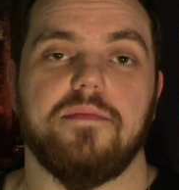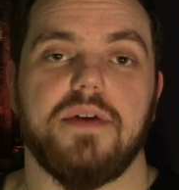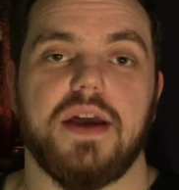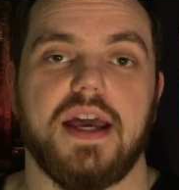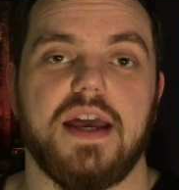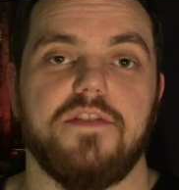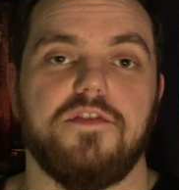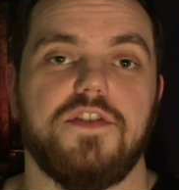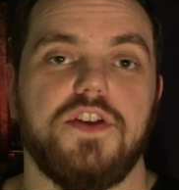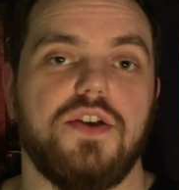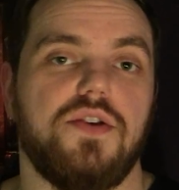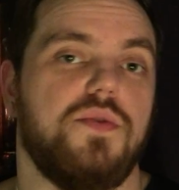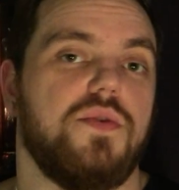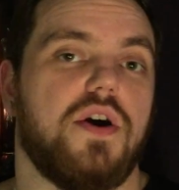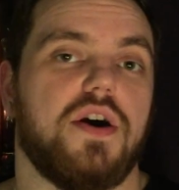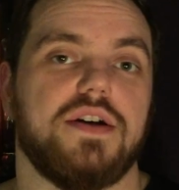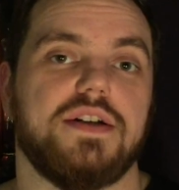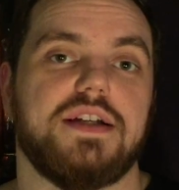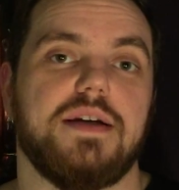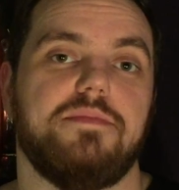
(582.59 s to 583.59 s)
If you
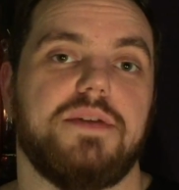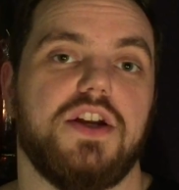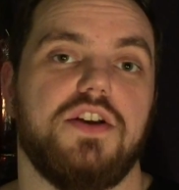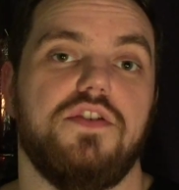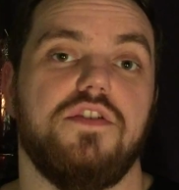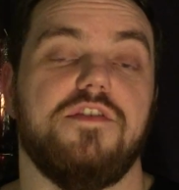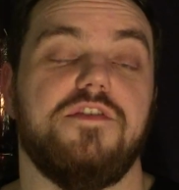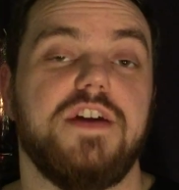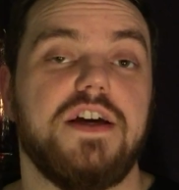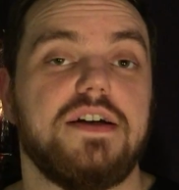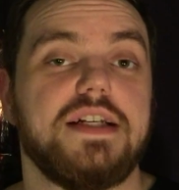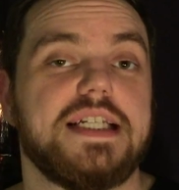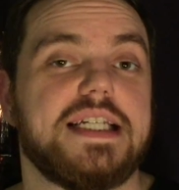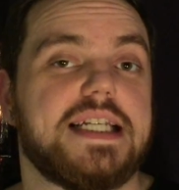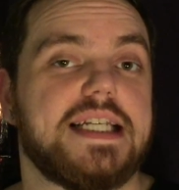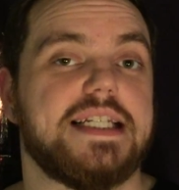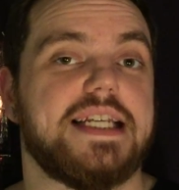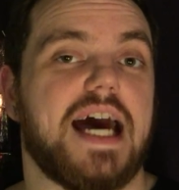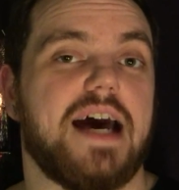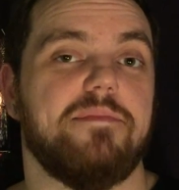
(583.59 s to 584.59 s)
are somebody who feels this
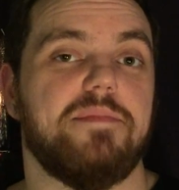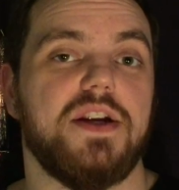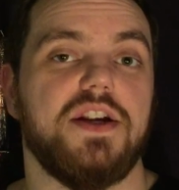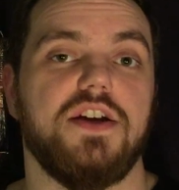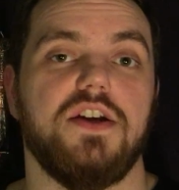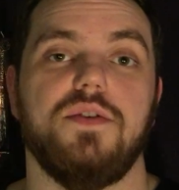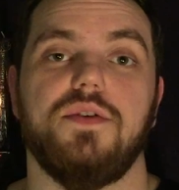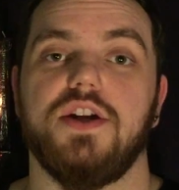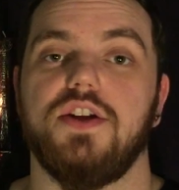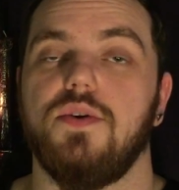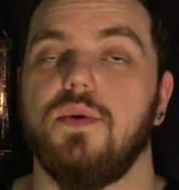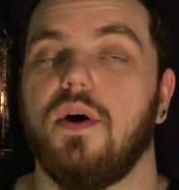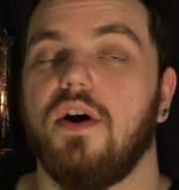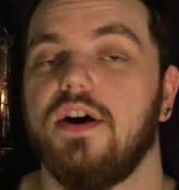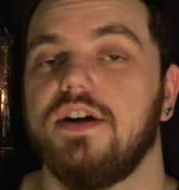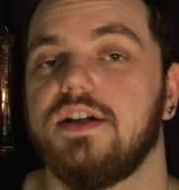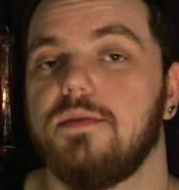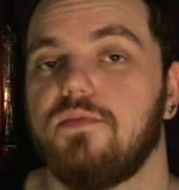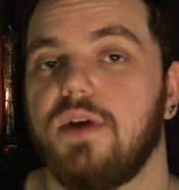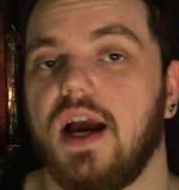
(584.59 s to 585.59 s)
has happened to you and you
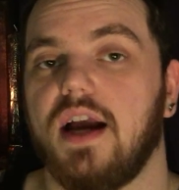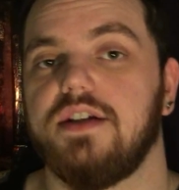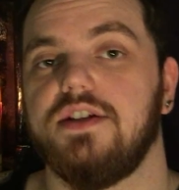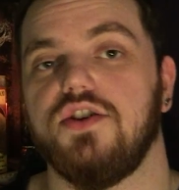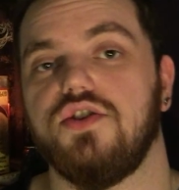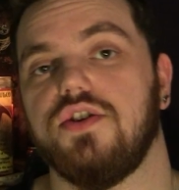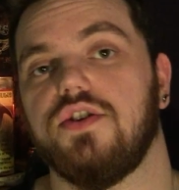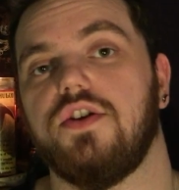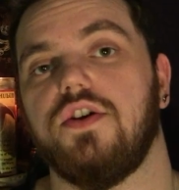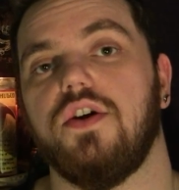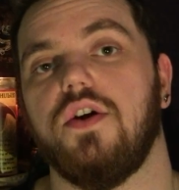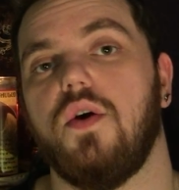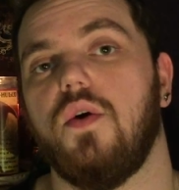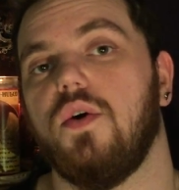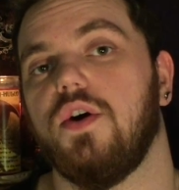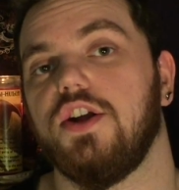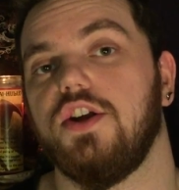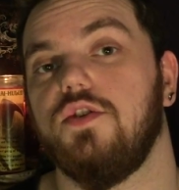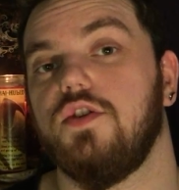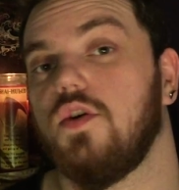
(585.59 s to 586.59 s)
aren't a practitioner
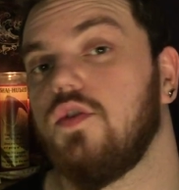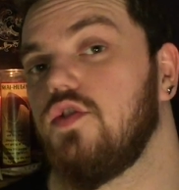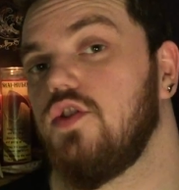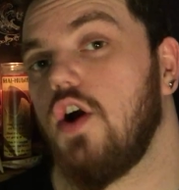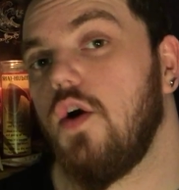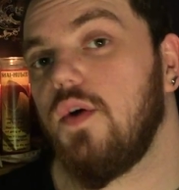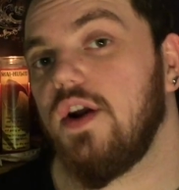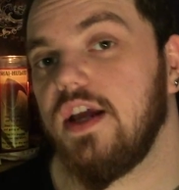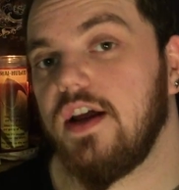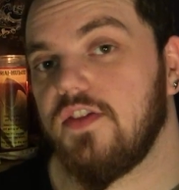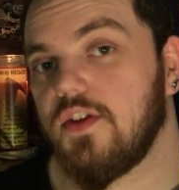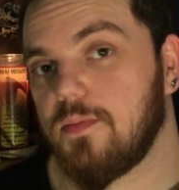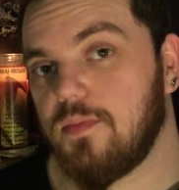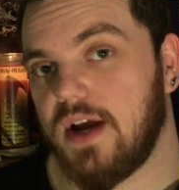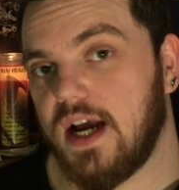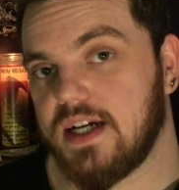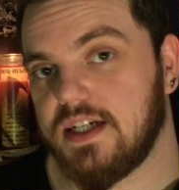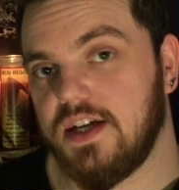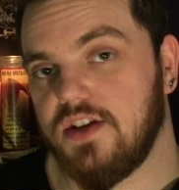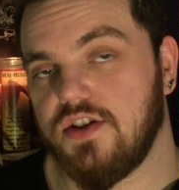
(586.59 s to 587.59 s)
or you don't know any other
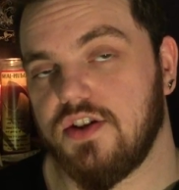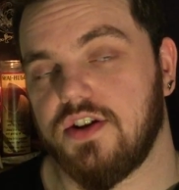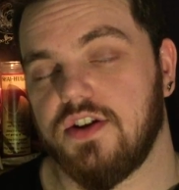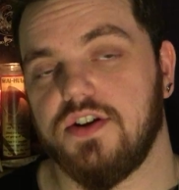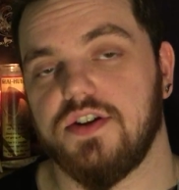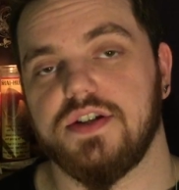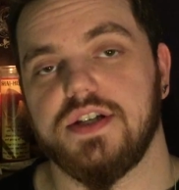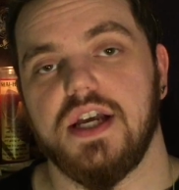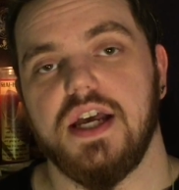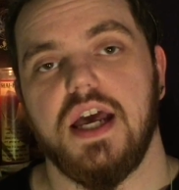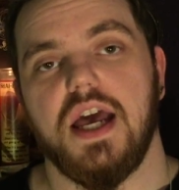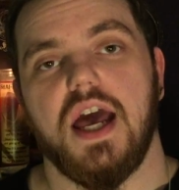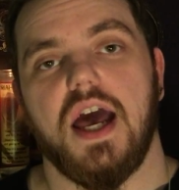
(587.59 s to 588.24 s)
practitioners,